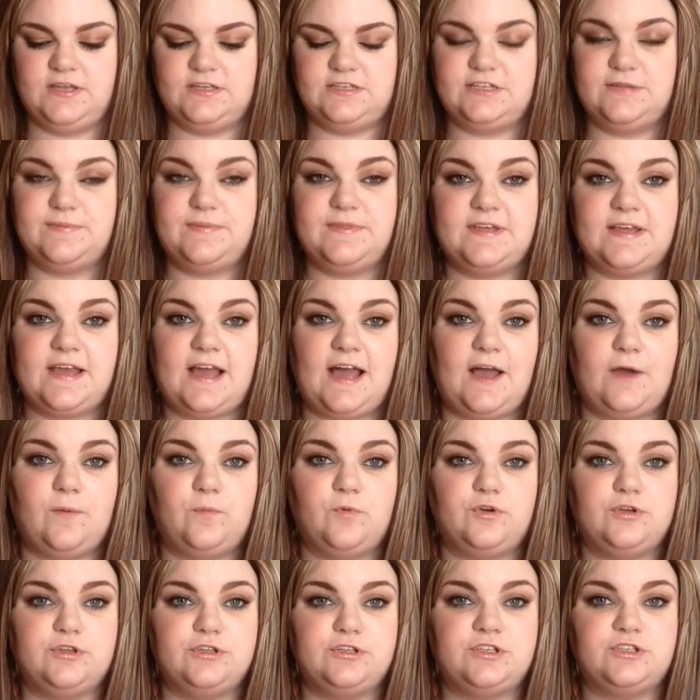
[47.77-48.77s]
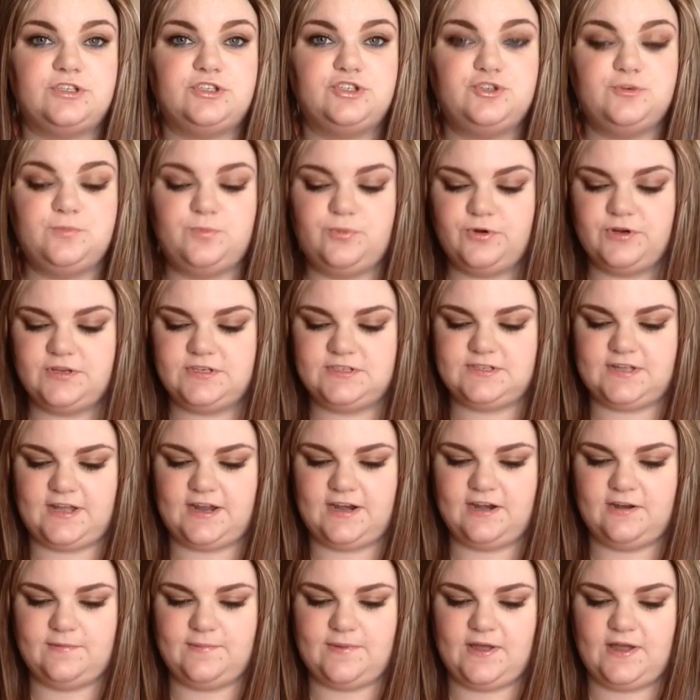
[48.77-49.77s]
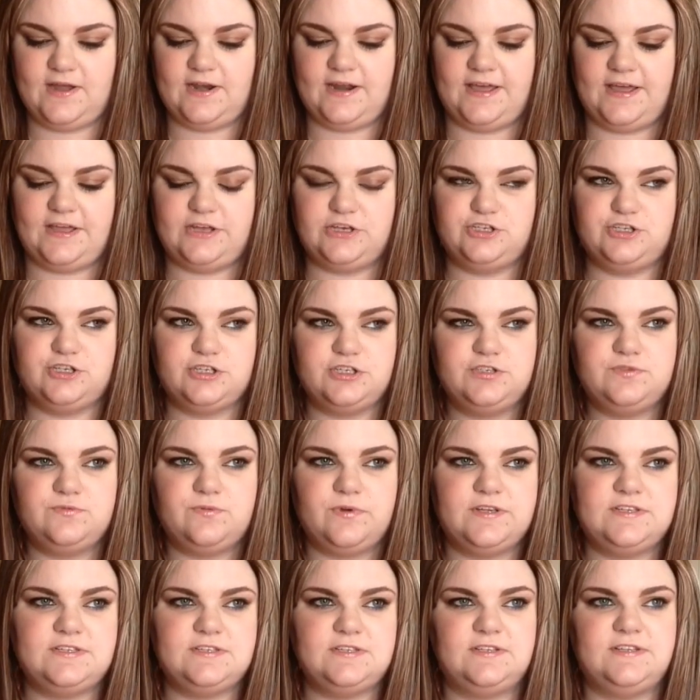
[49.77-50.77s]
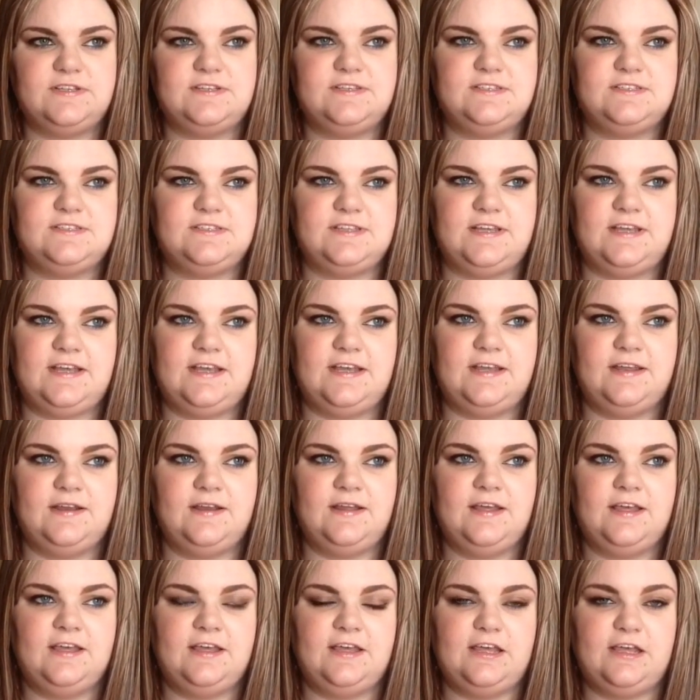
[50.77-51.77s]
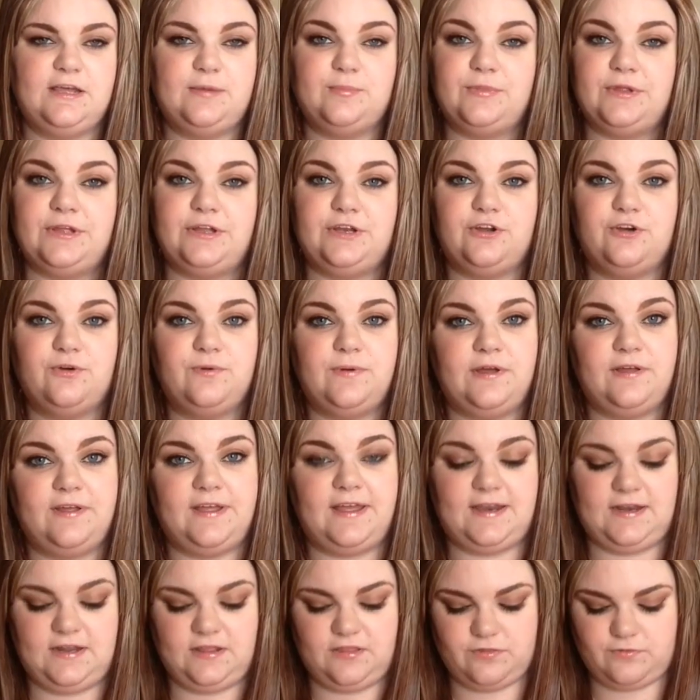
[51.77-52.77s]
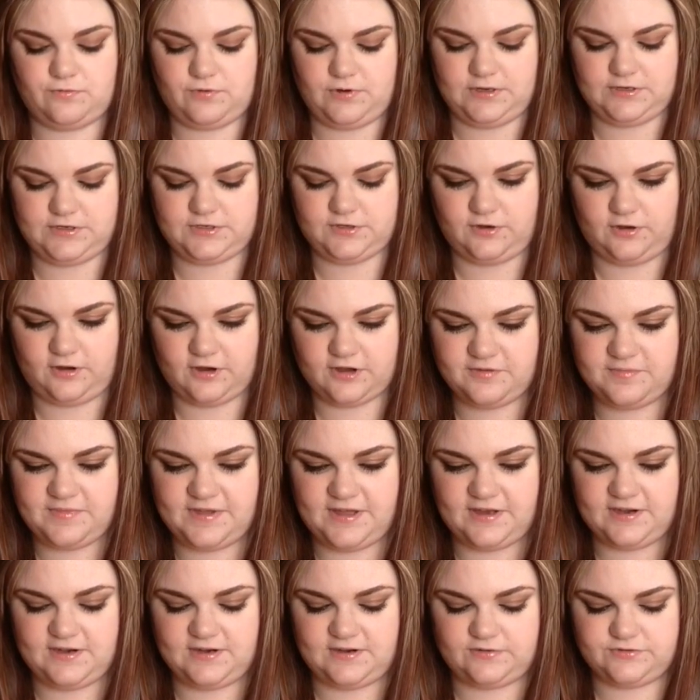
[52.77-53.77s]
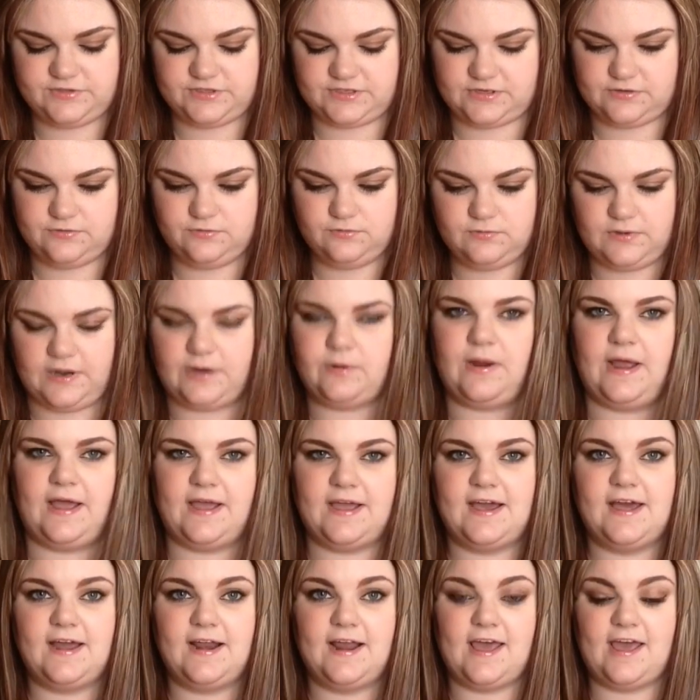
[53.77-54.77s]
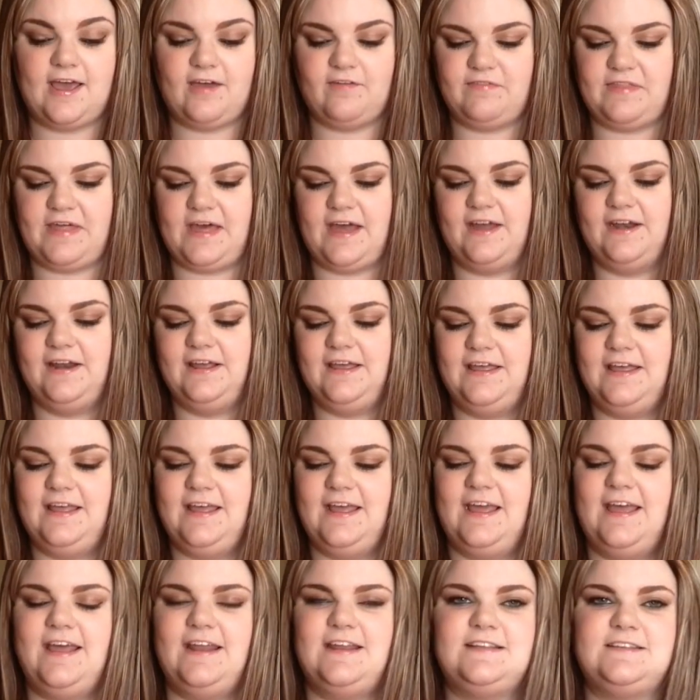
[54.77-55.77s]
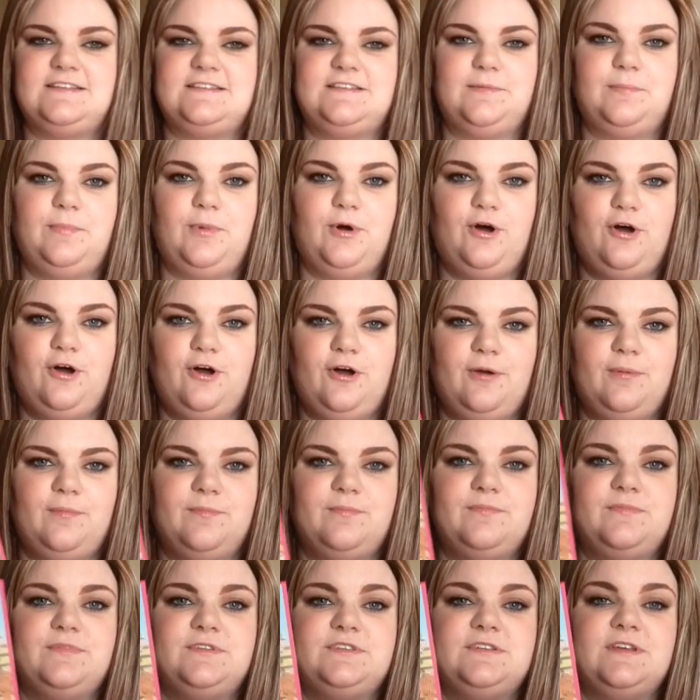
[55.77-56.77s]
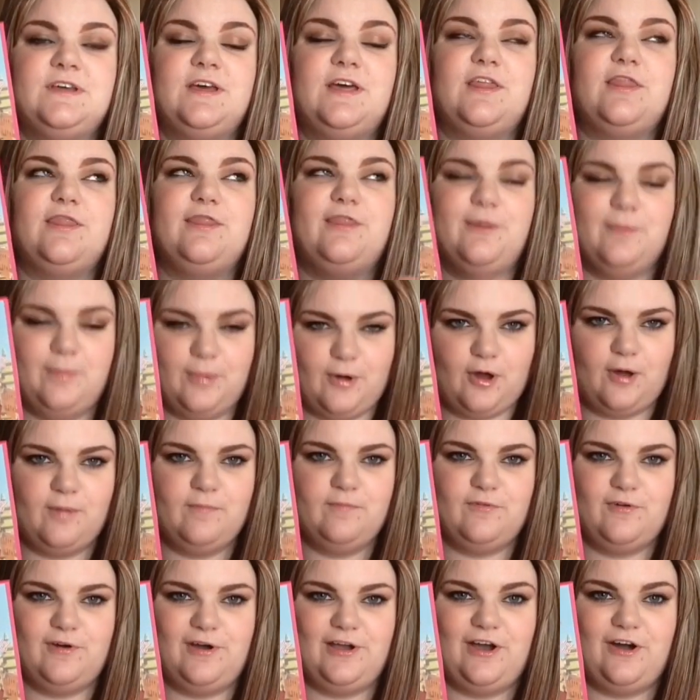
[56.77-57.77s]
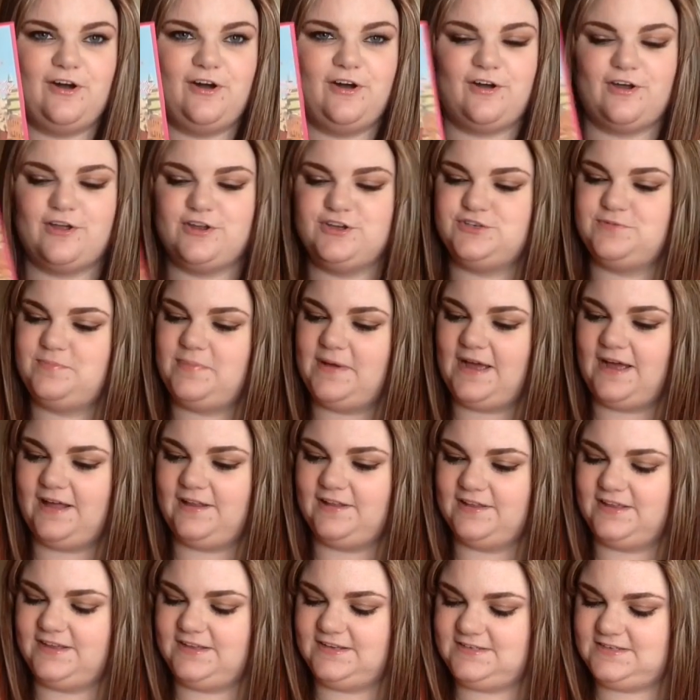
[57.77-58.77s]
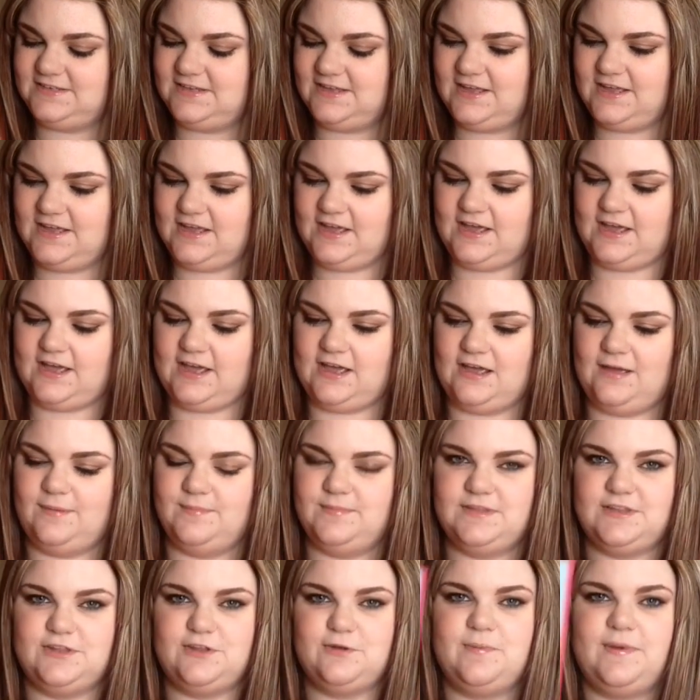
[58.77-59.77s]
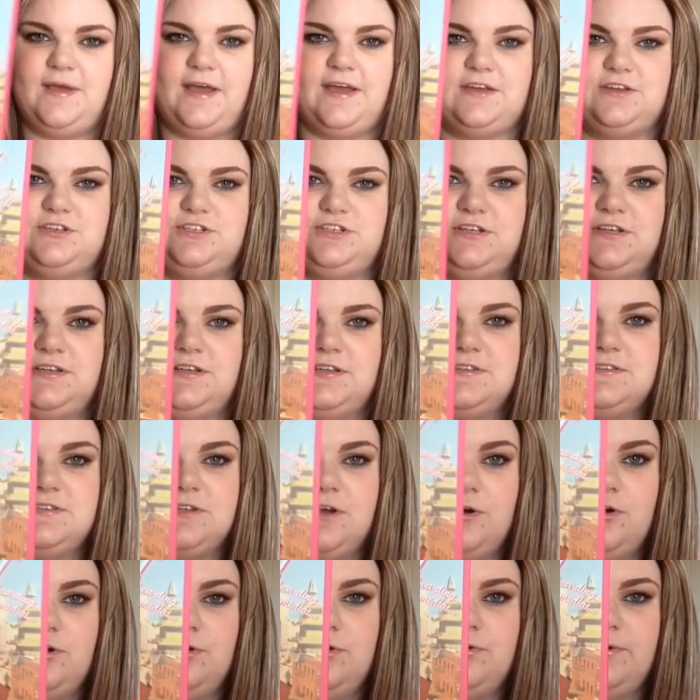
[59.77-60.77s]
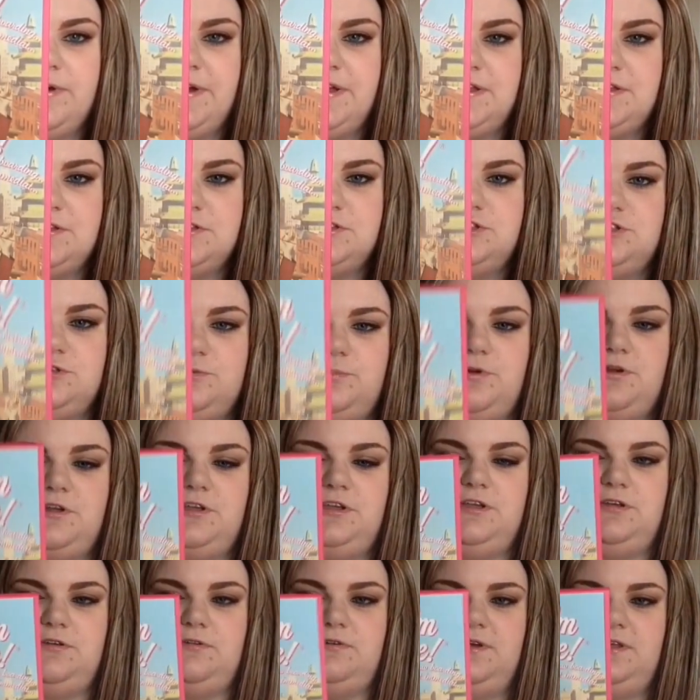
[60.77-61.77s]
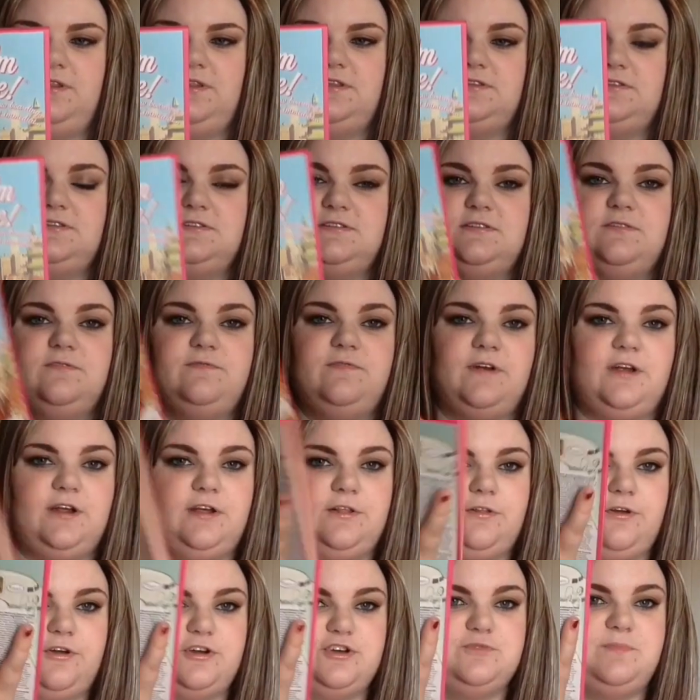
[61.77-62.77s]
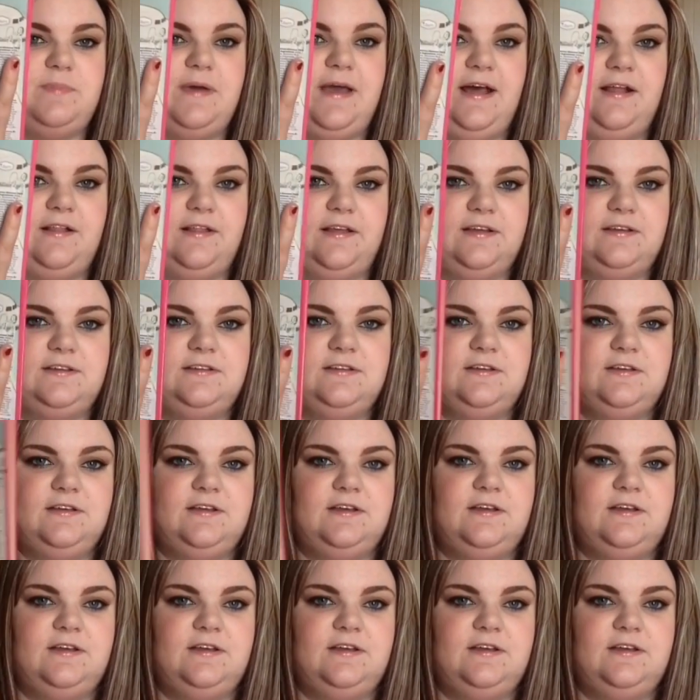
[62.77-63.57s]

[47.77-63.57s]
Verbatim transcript: something I was super excited about, and I had just recently seen Emily Noel eighty-three talk about it, and I was like, ooh, I, I gotta have that. And it's the Balm's, the Balm Voyage palette, um, and their packaging is always super cute. And this is a very large palette,